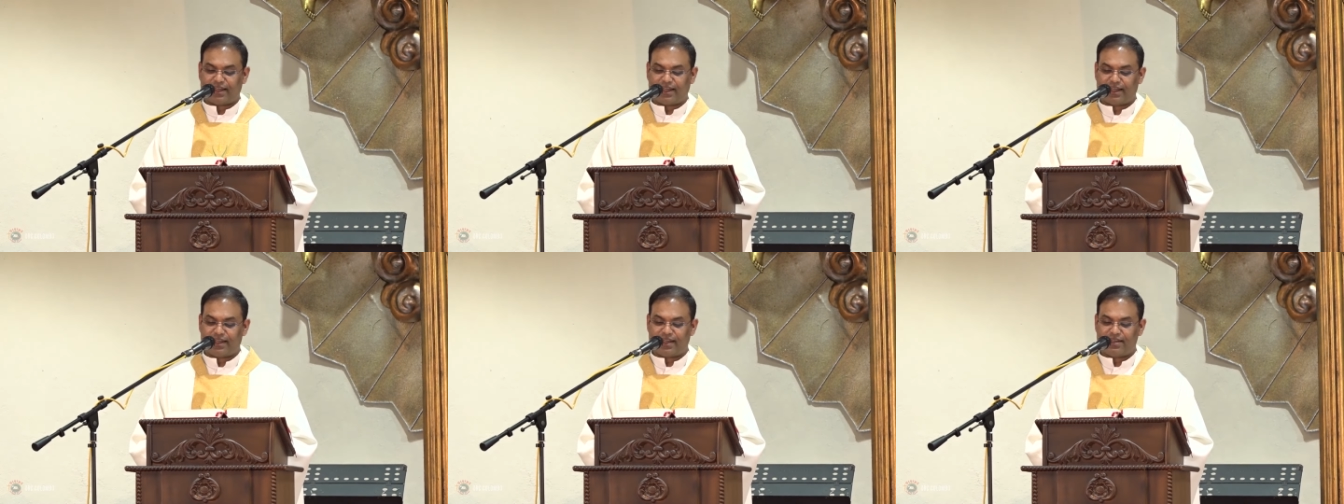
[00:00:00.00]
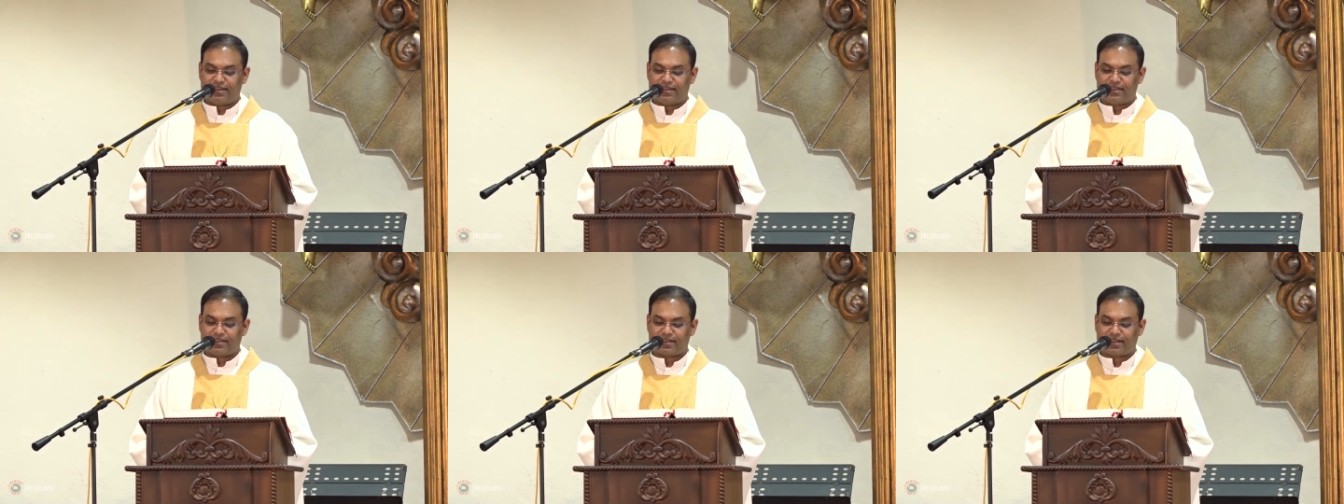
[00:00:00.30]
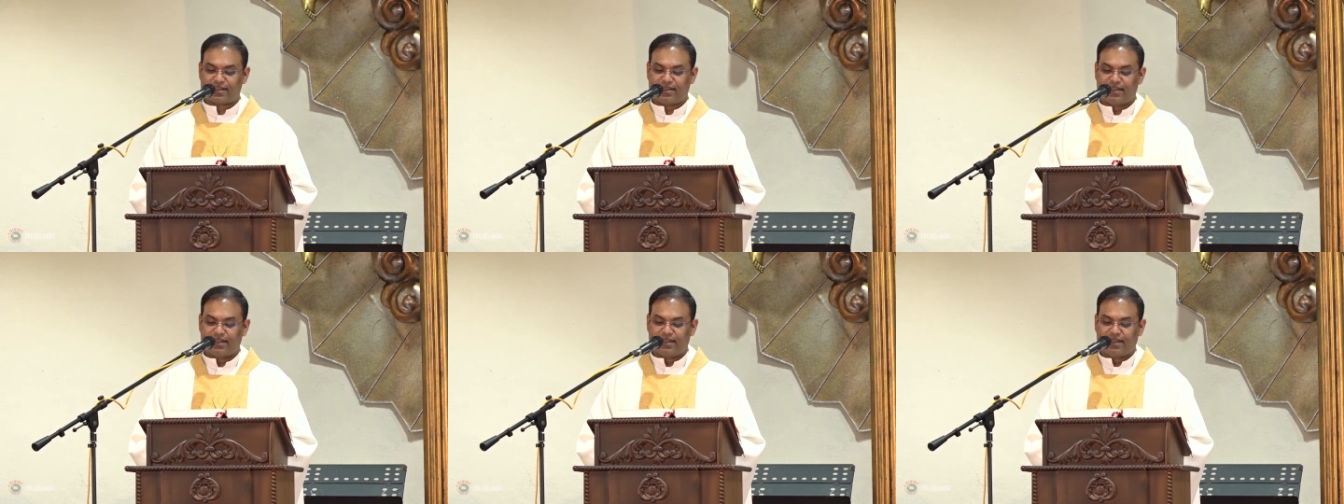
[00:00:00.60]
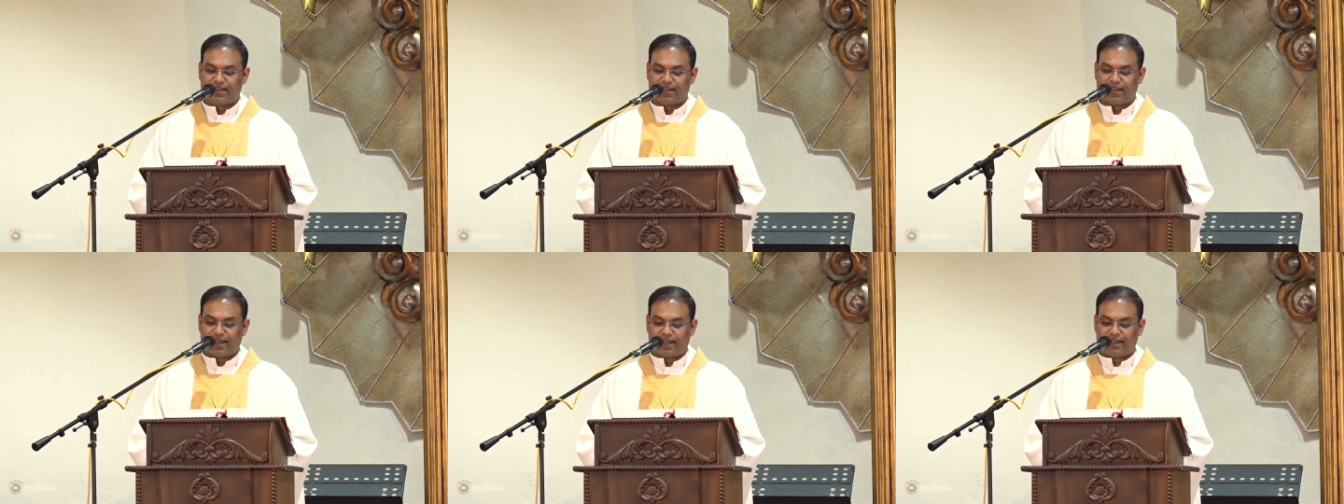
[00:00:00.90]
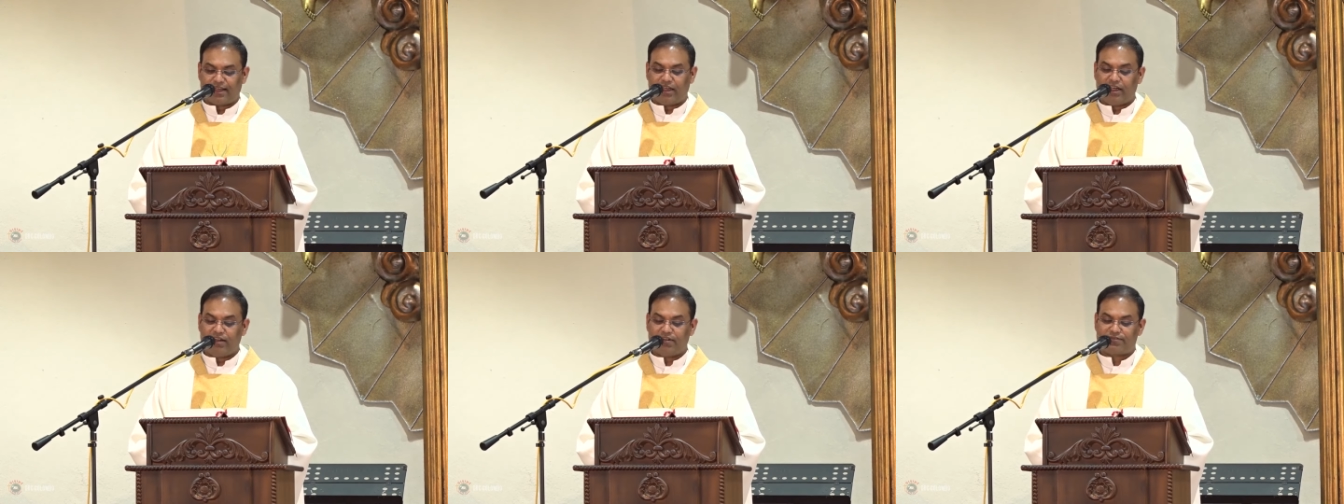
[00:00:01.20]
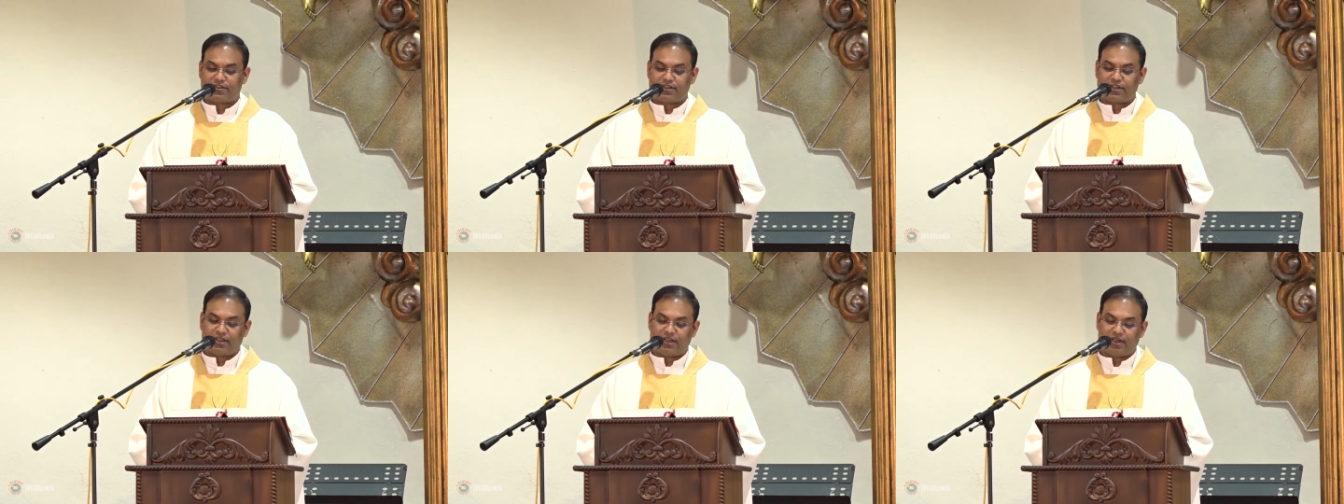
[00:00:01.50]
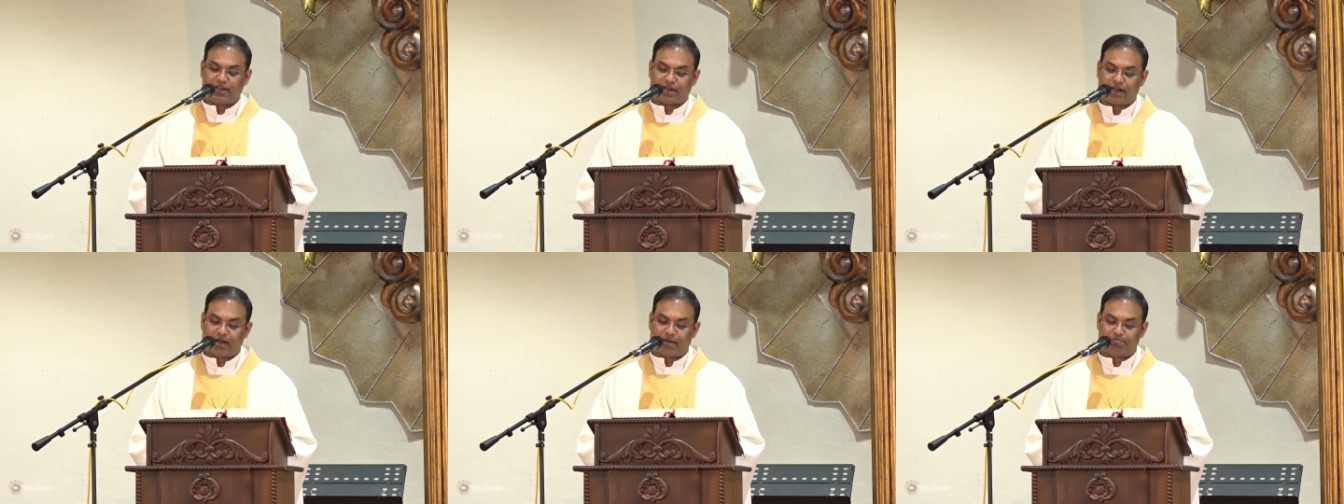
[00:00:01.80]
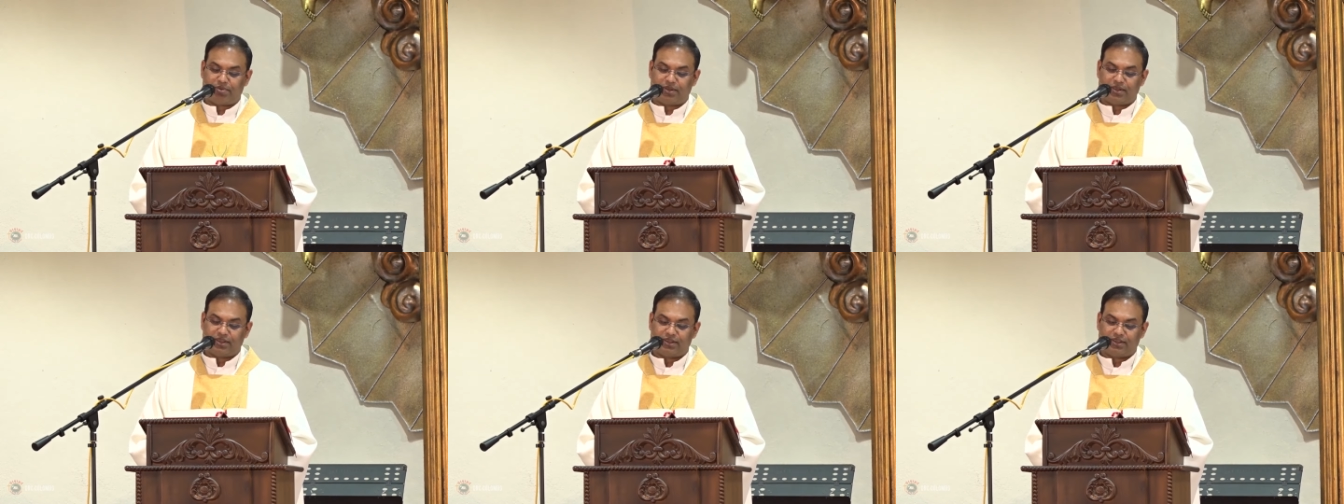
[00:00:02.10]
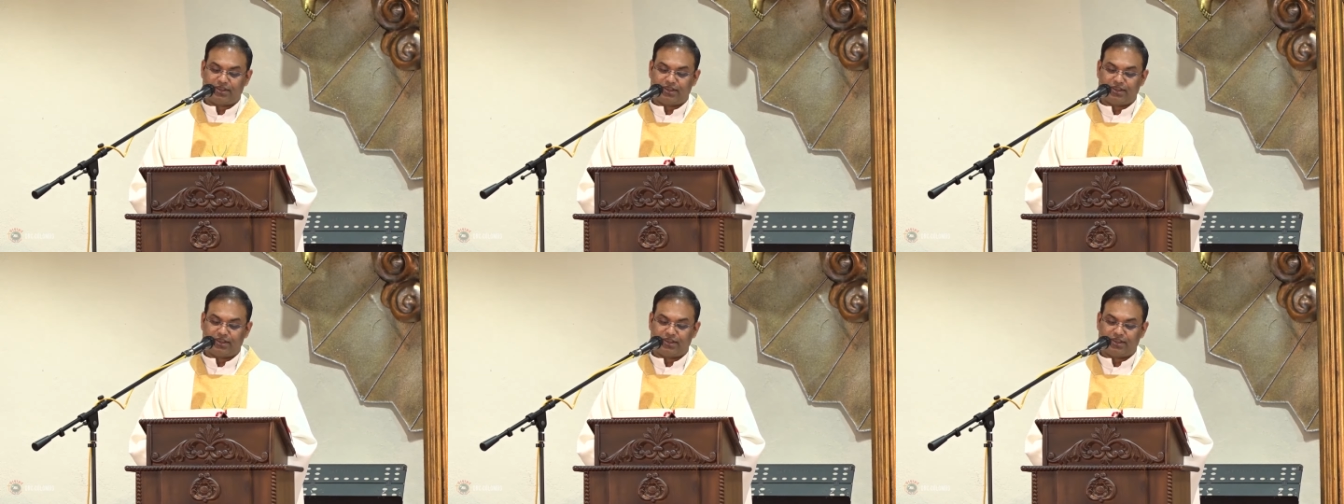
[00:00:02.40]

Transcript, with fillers: hand and lifted her up.